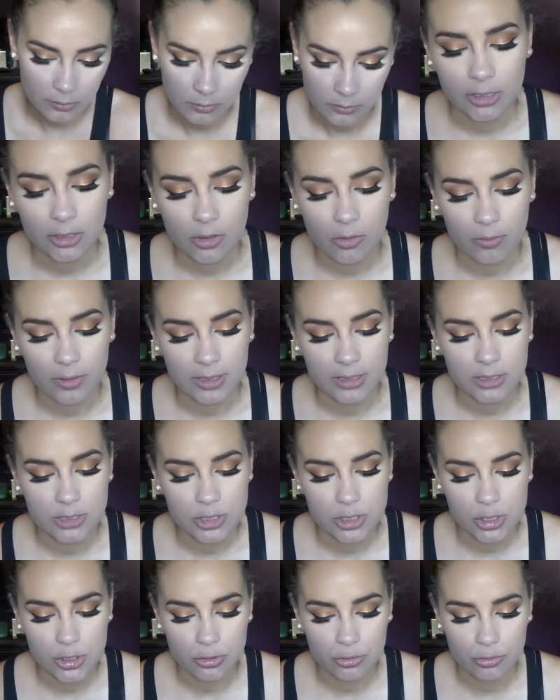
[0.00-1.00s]
Go
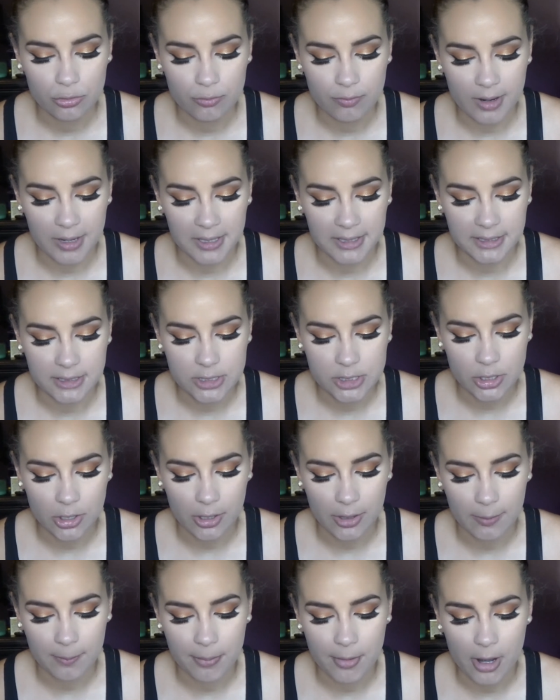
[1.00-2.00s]
into my
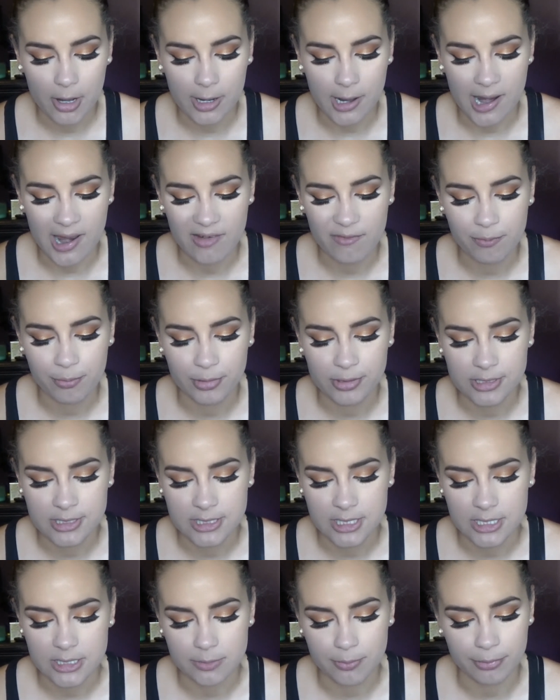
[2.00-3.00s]
Tarte Park Ave
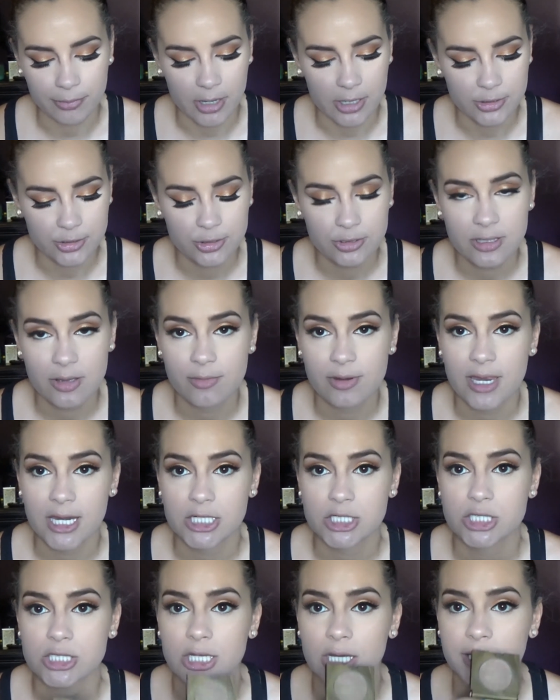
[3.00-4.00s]
Princess bronzer that we
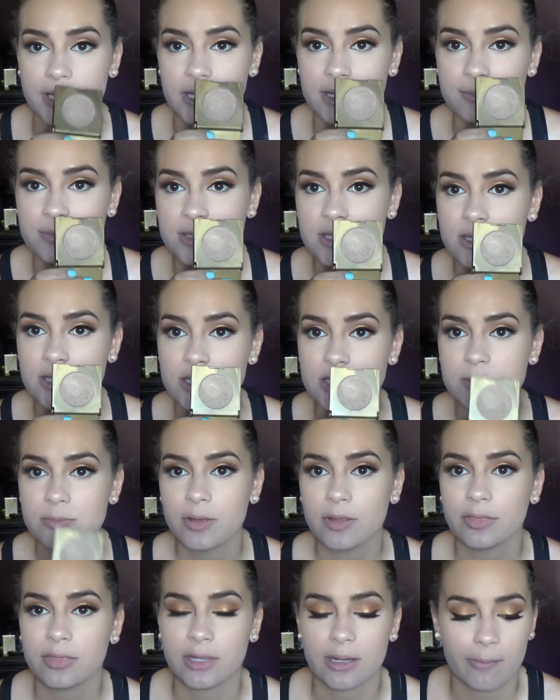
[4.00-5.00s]
actually got in Ipsy this
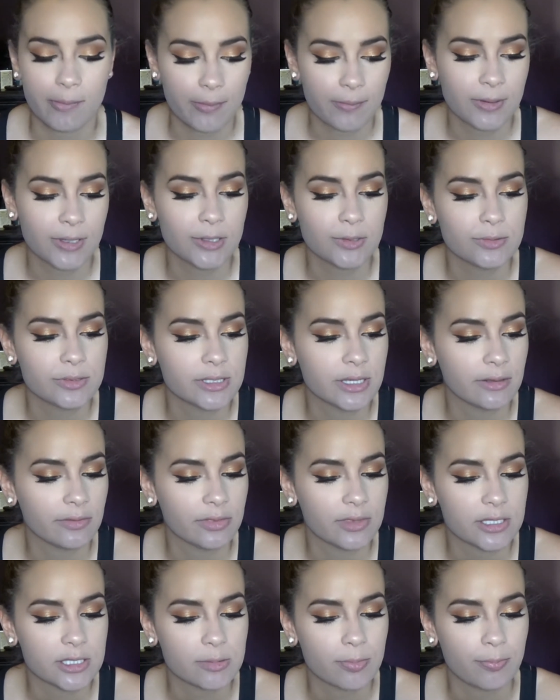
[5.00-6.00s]
month, and I'm going to be using
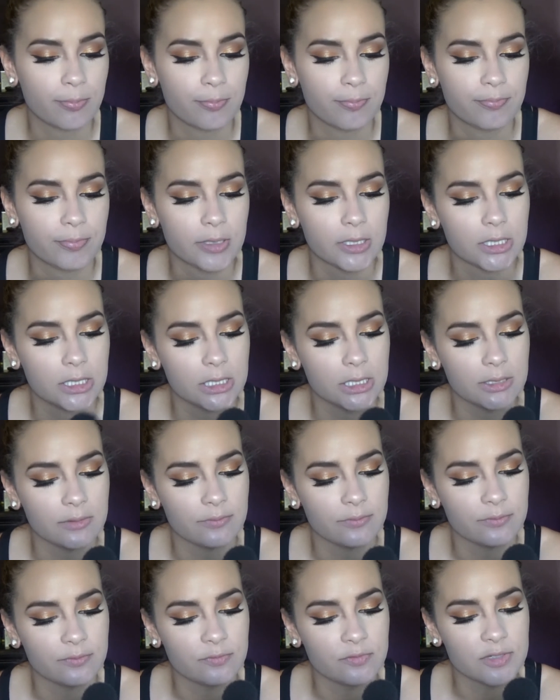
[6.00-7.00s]
this
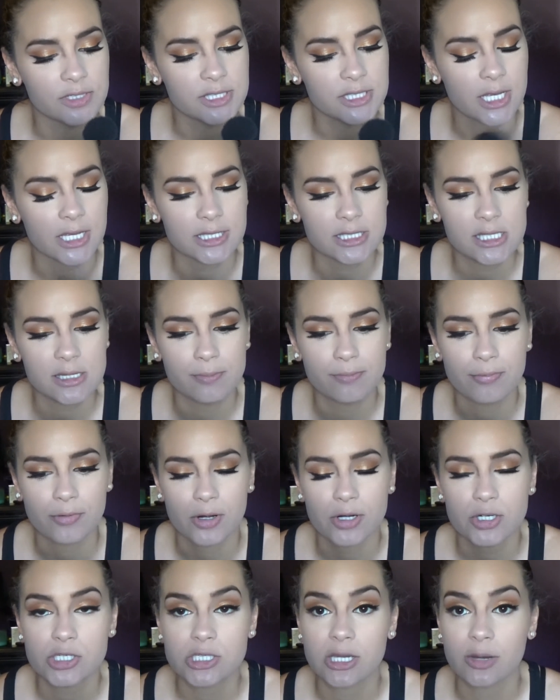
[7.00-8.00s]
Vasanti
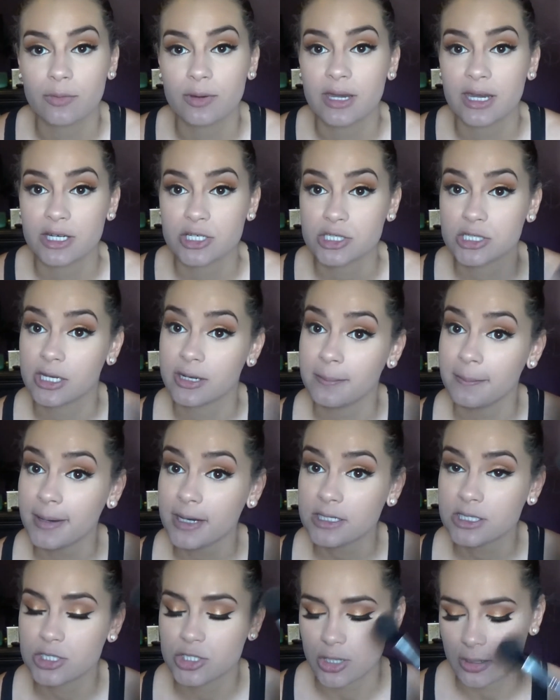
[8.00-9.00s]
brush that we actually got in
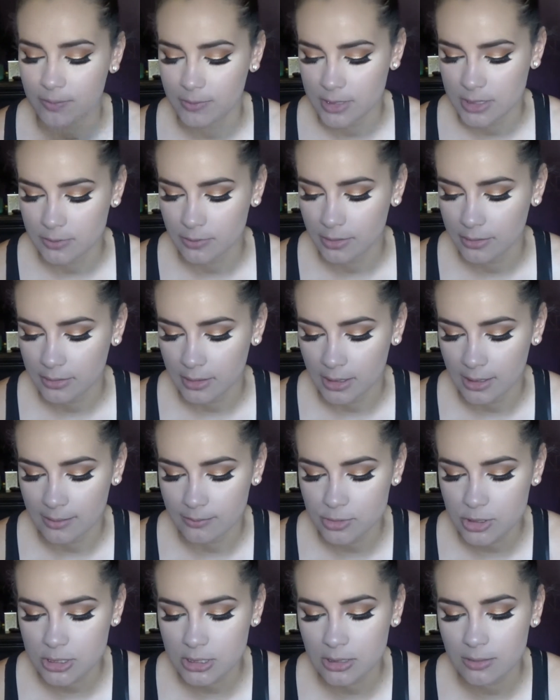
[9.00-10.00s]
BoxyCharm this month, and I'm
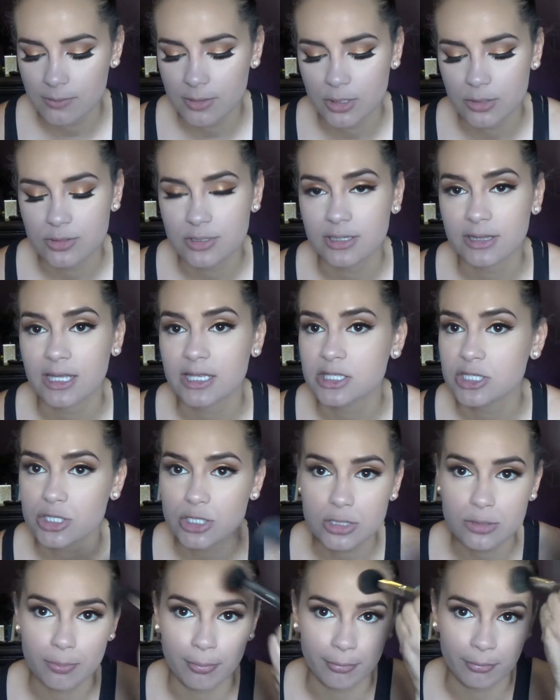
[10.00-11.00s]
just going to be using that to
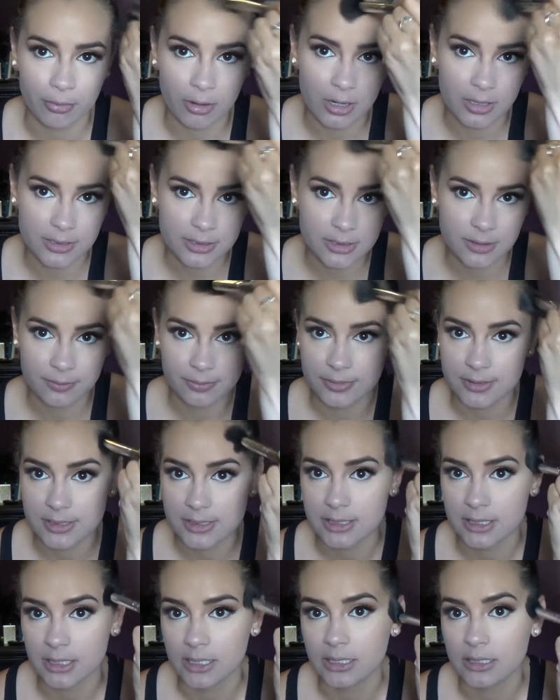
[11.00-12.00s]
just bronze up the
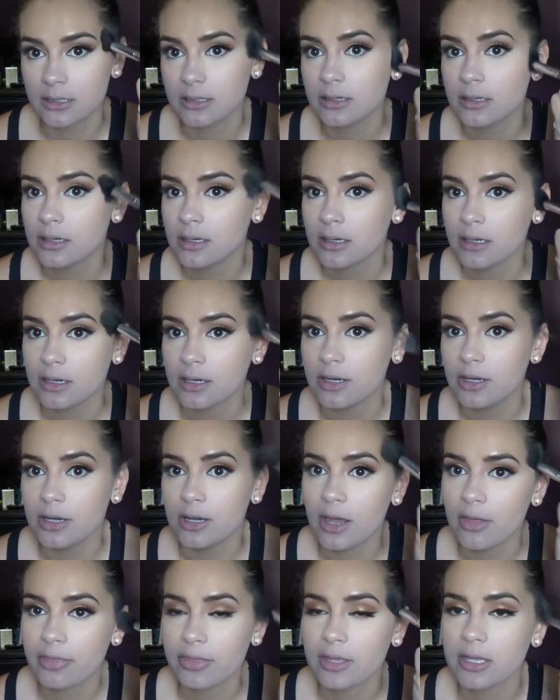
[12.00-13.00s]
skin.
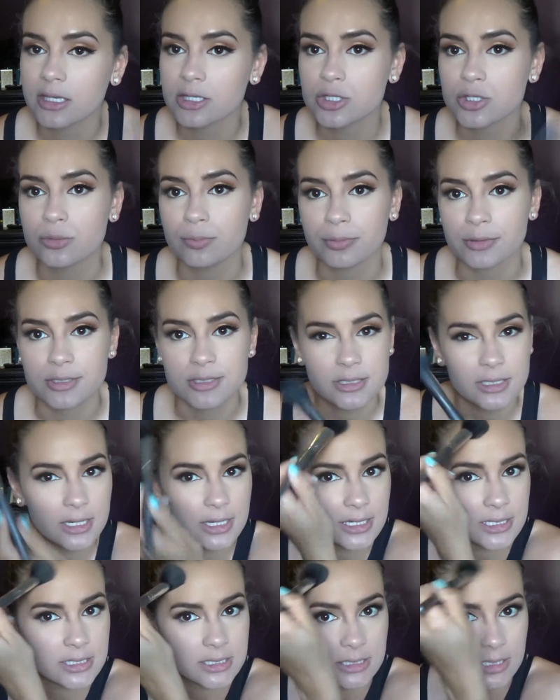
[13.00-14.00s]
Nothing too
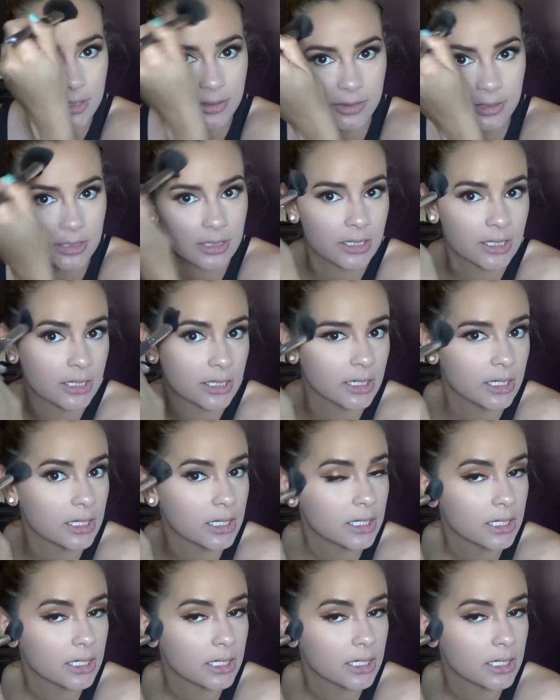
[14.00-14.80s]
precise, nothing